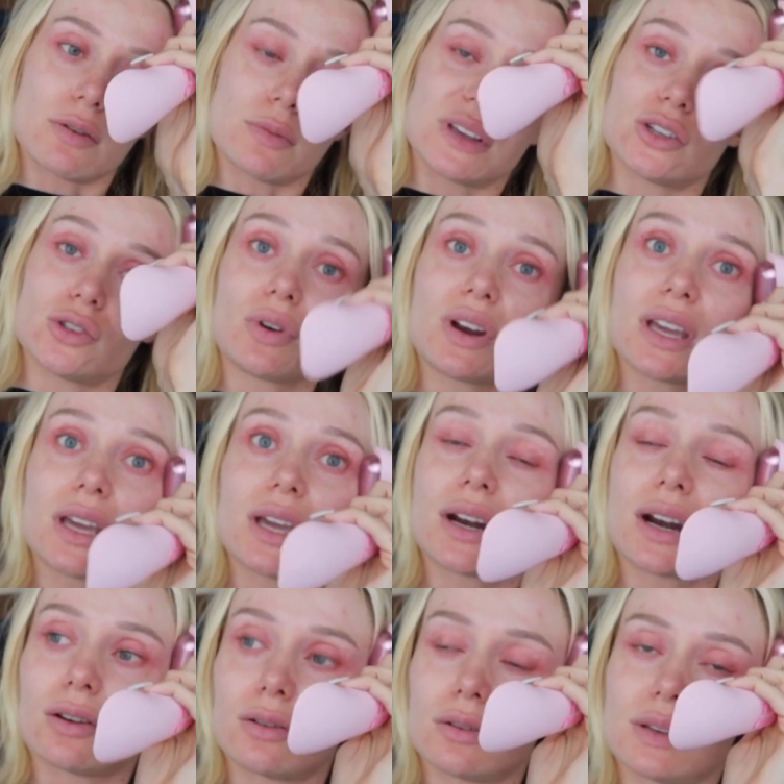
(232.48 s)
will be drinking,
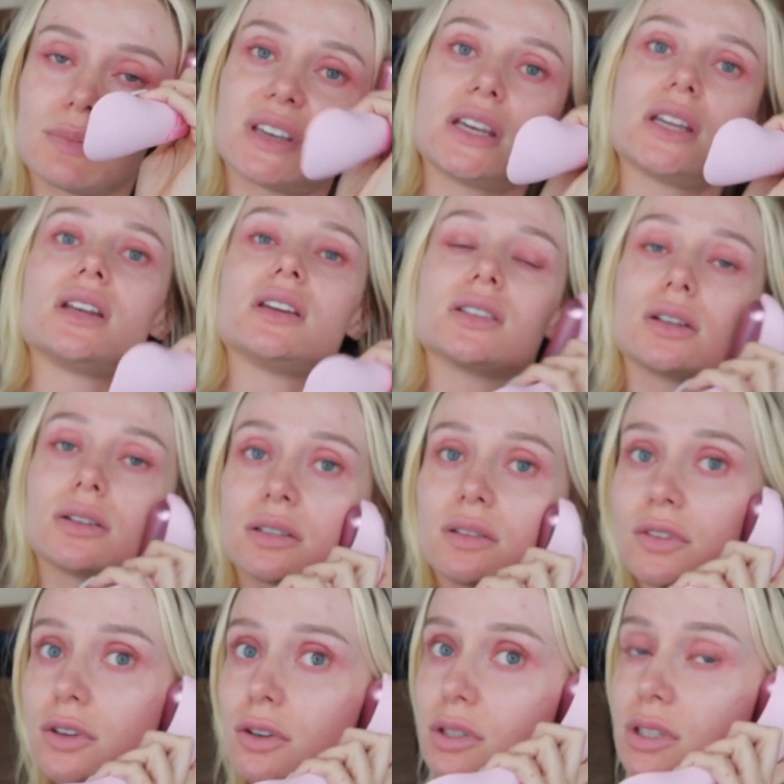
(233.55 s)
I will be eating salty
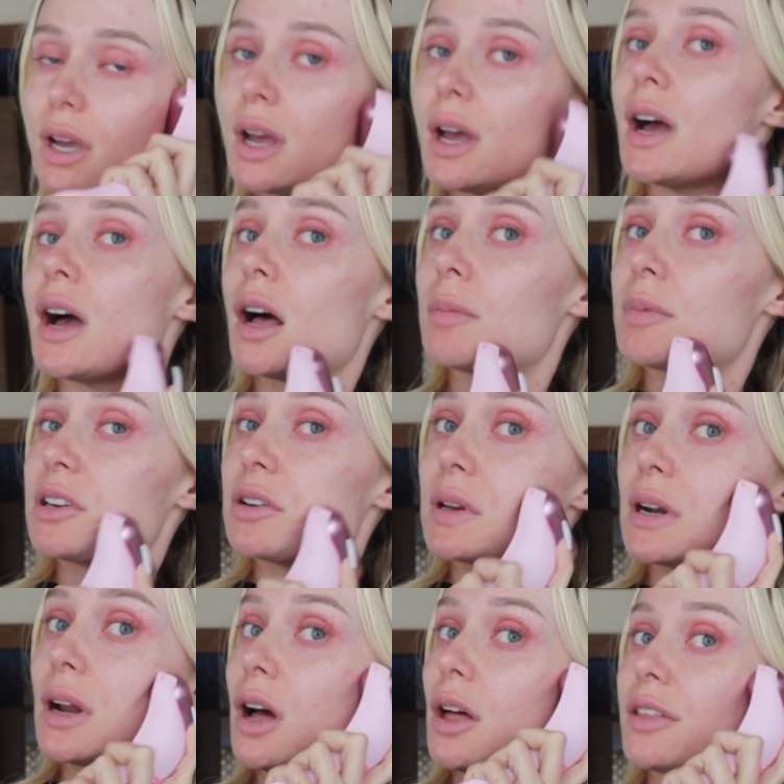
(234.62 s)
foods, I'll be
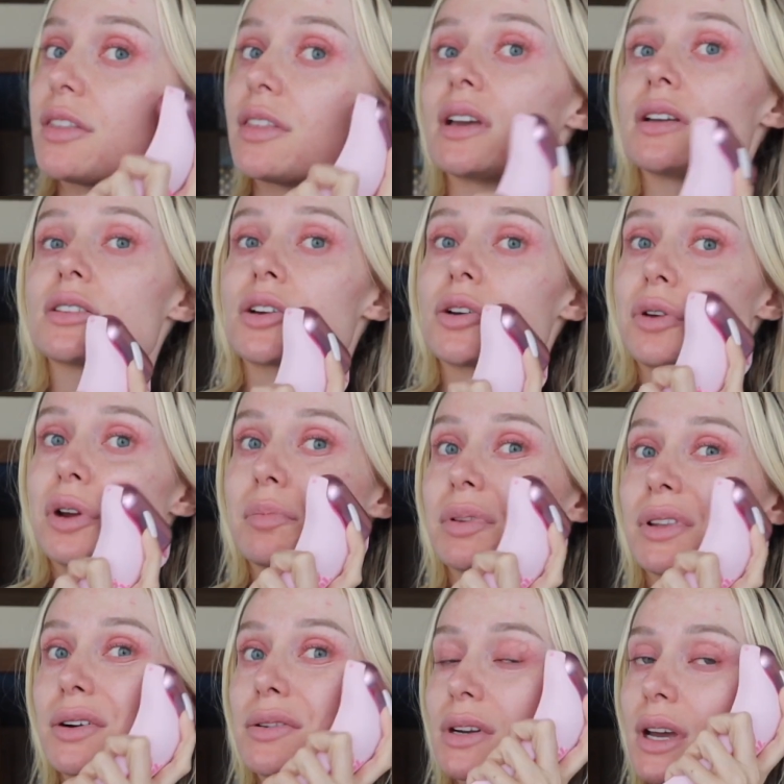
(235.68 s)
doing all the things that create
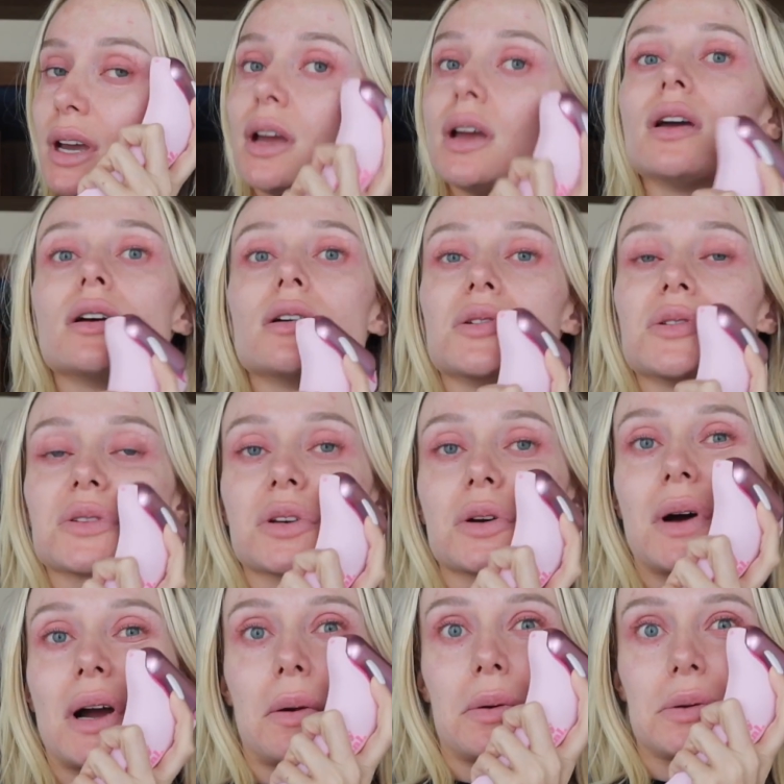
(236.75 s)
bloat. And
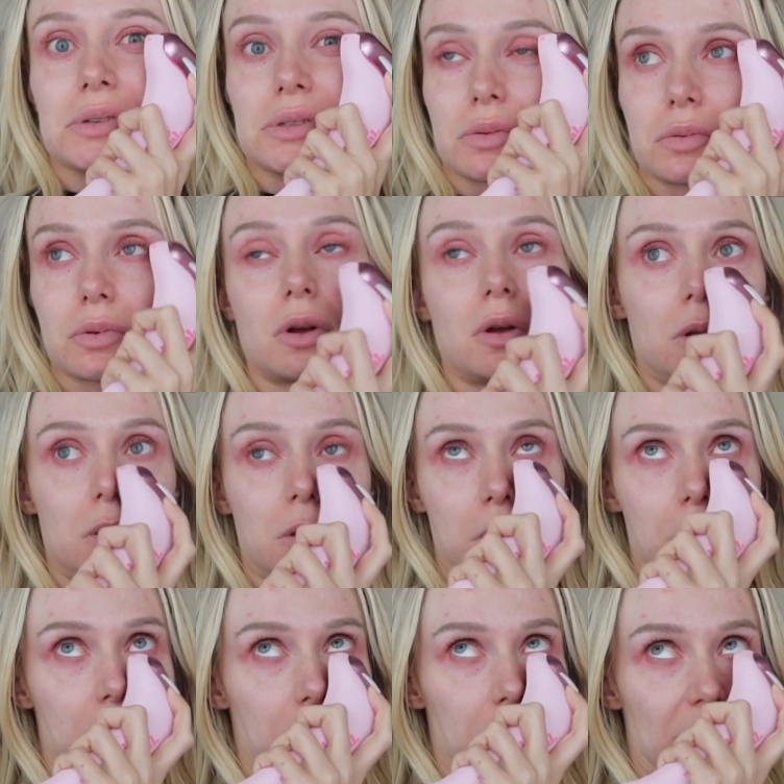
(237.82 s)
so I will just roll
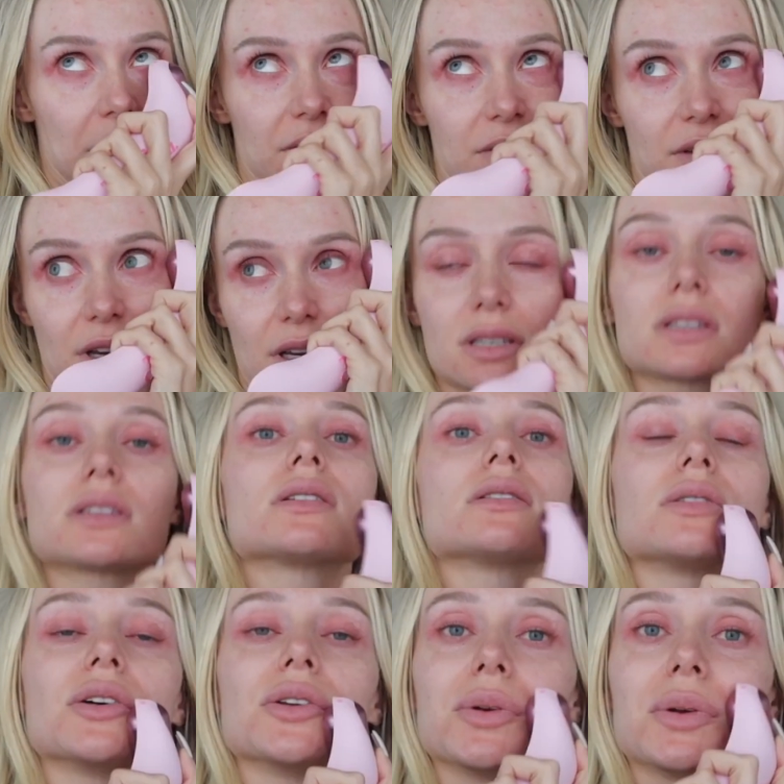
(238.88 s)
my face.
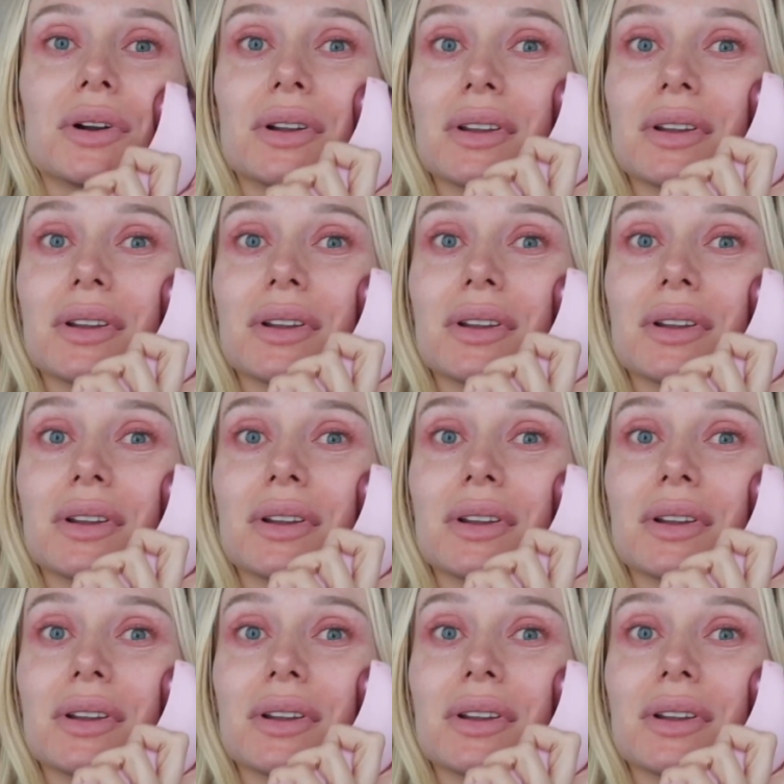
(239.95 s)
I'll do it a